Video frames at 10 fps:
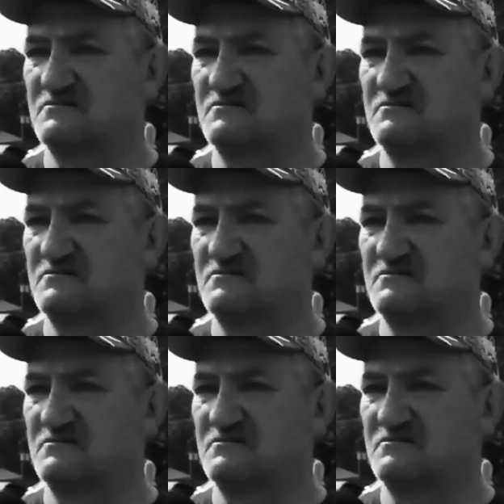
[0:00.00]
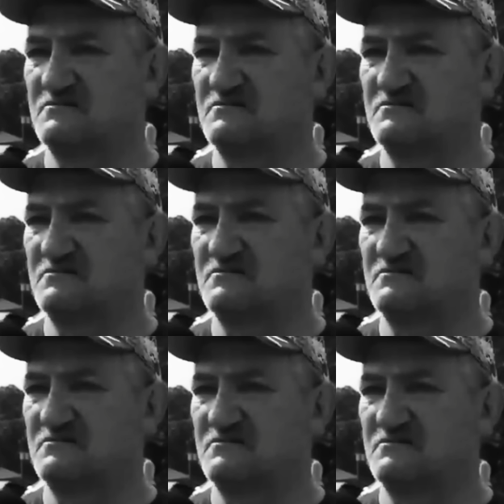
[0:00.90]

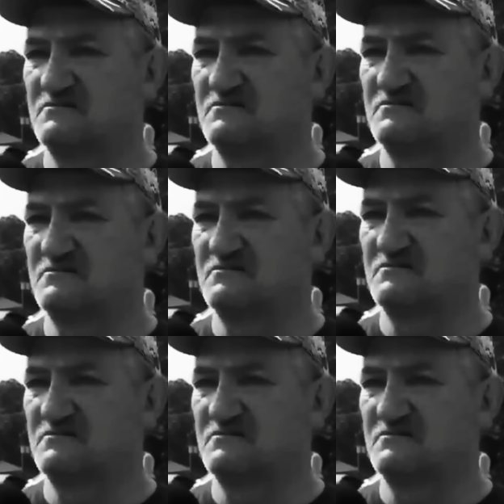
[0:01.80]
The person shown says nothing.